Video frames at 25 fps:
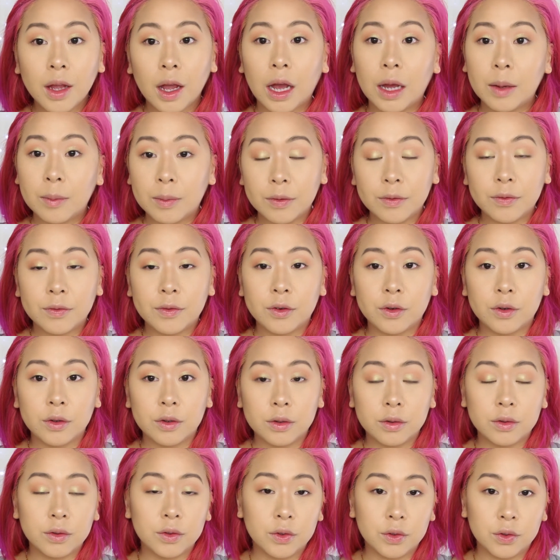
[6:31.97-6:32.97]
I
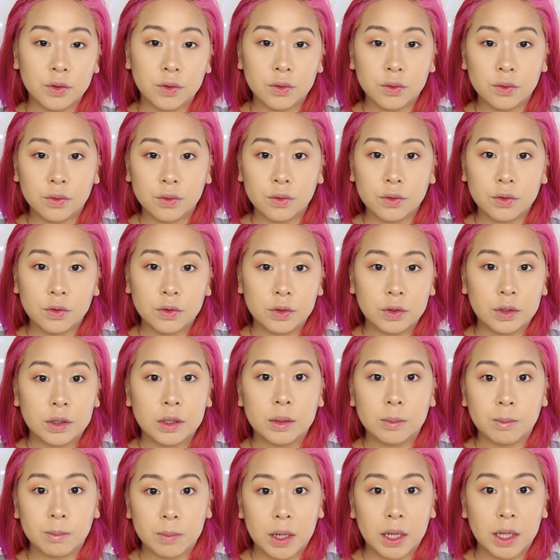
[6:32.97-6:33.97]
prefer to use
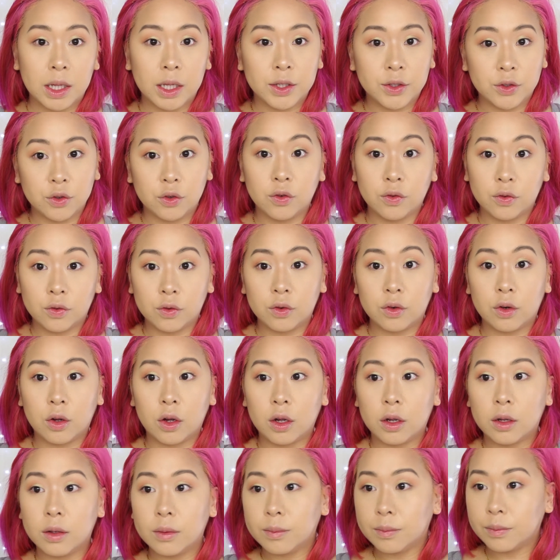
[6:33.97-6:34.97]
palettes
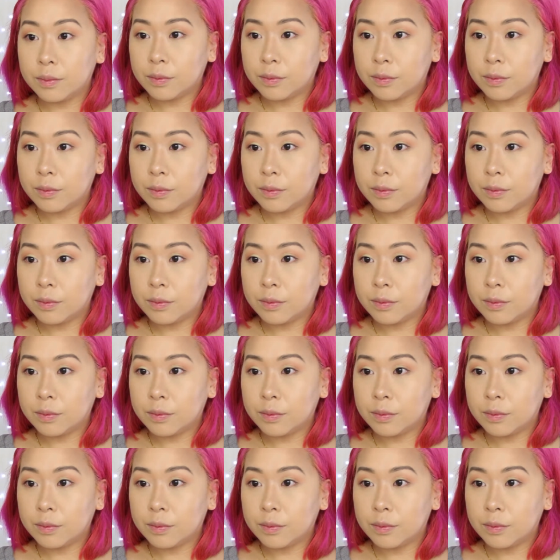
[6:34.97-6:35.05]
overall.